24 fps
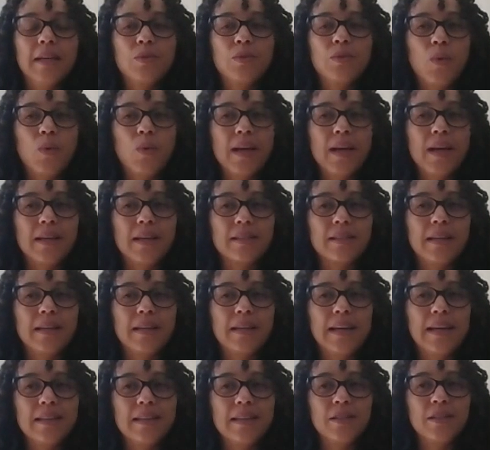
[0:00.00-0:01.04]
that's why I
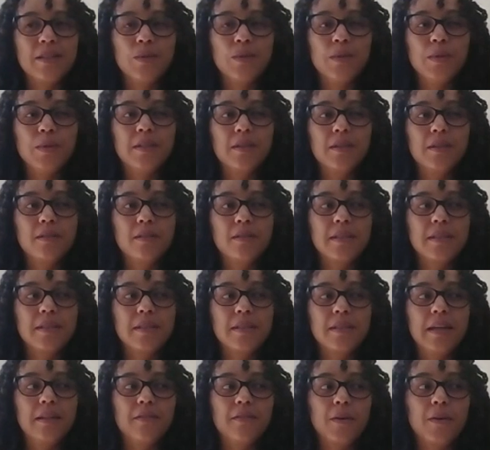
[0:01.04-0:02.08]
got into interior
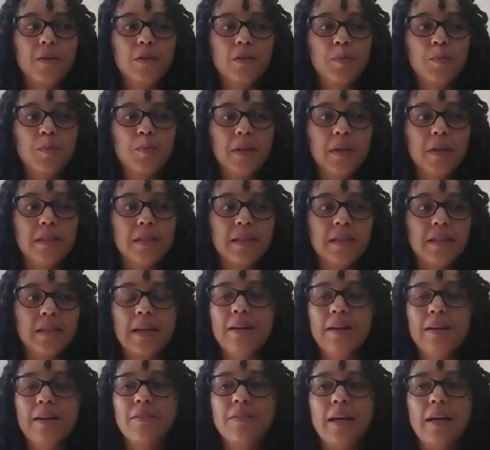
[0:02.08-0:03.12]
design in the first place.
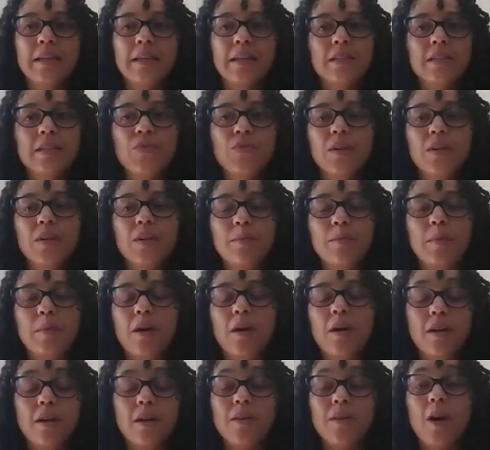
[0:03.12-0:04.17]
Like I just feel in
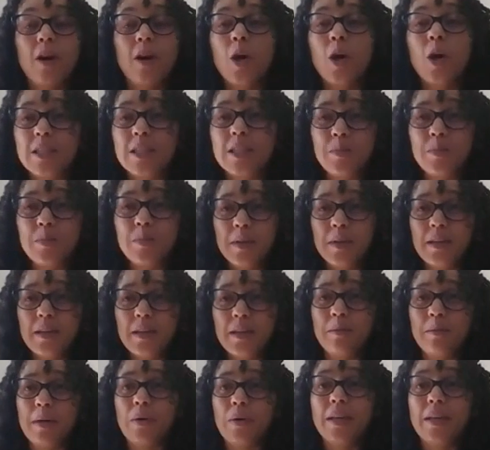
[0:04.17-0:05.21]
my heart I've always
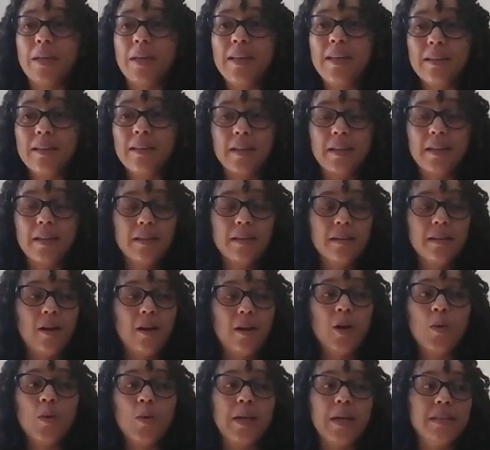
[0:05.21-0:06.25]
been about healing,
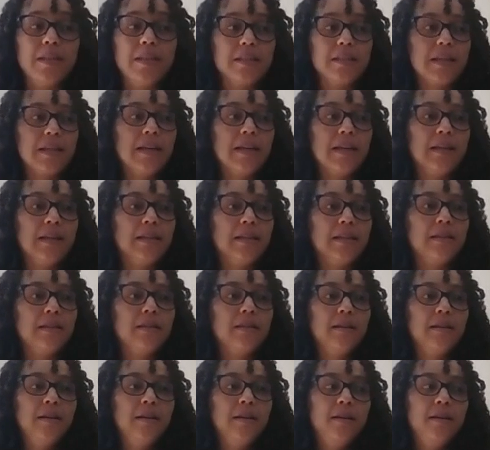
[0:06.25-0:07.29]
always.
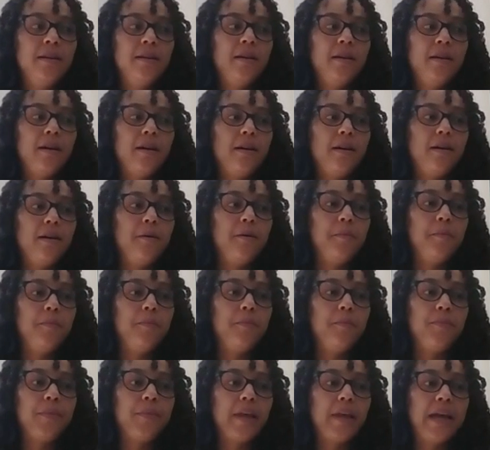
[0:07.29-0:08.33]
And
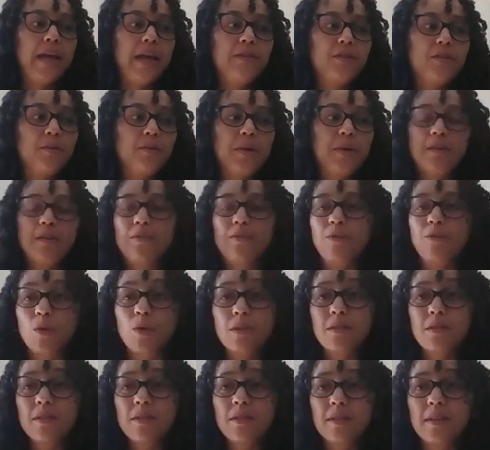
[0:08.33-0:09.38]
after my
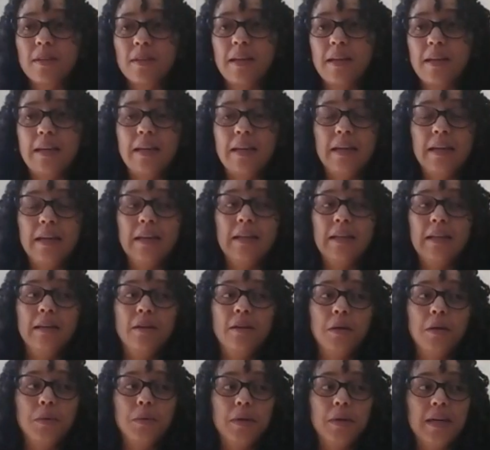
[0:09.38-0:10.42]
divorce
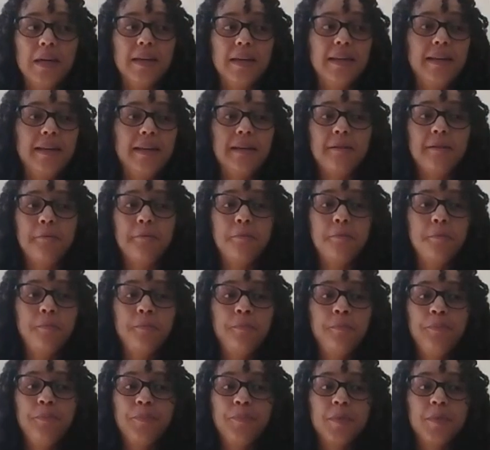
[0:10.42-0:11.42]
in '09,